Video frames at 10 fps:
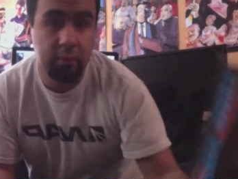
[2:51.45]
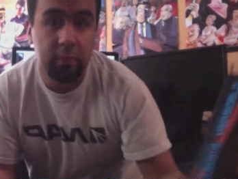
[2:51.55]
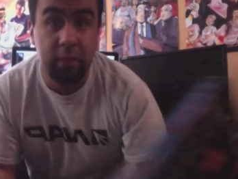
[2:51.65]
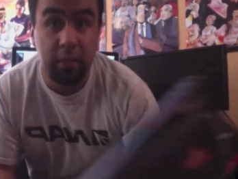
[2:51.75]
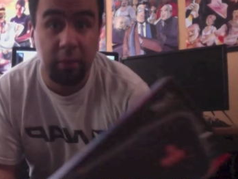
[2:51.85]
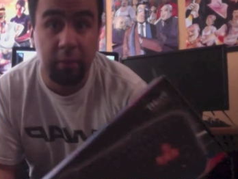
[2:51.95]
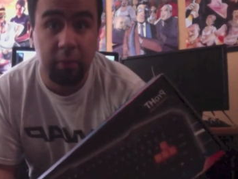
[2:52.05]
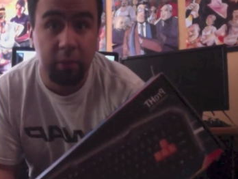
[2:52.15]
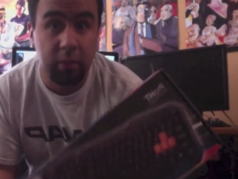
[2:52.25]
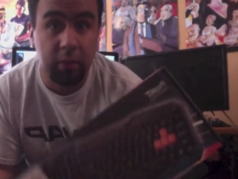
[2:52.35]
Save up
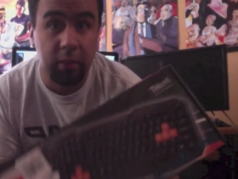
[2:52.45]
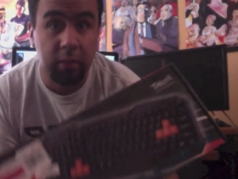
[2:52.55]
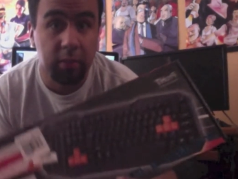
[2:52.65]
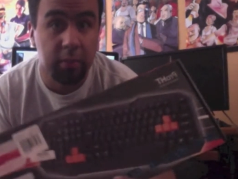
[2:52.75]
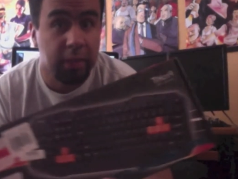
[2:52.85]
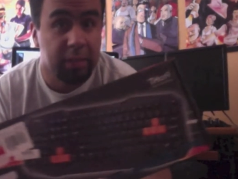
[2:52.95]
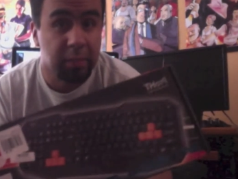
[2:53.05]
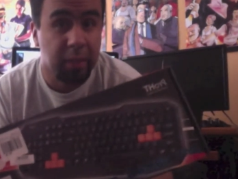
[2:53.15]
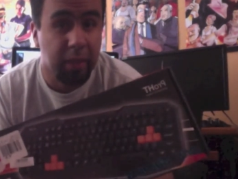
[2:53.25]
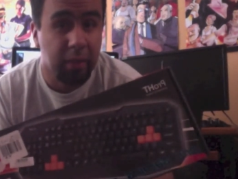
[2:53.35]
for a nice
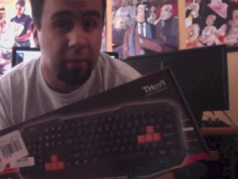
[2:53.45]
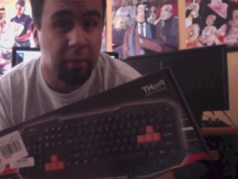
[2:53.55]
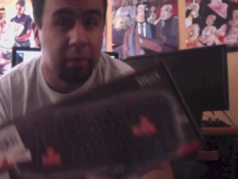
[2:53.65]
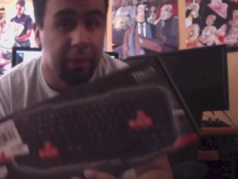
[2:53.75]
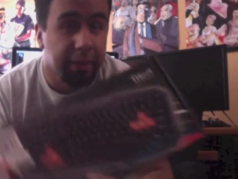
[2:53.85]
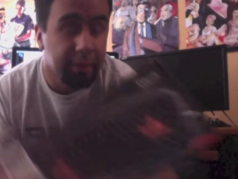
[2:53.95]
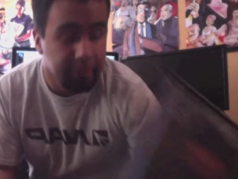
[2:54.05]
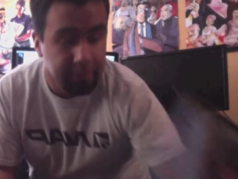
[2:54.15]
mechanical one later.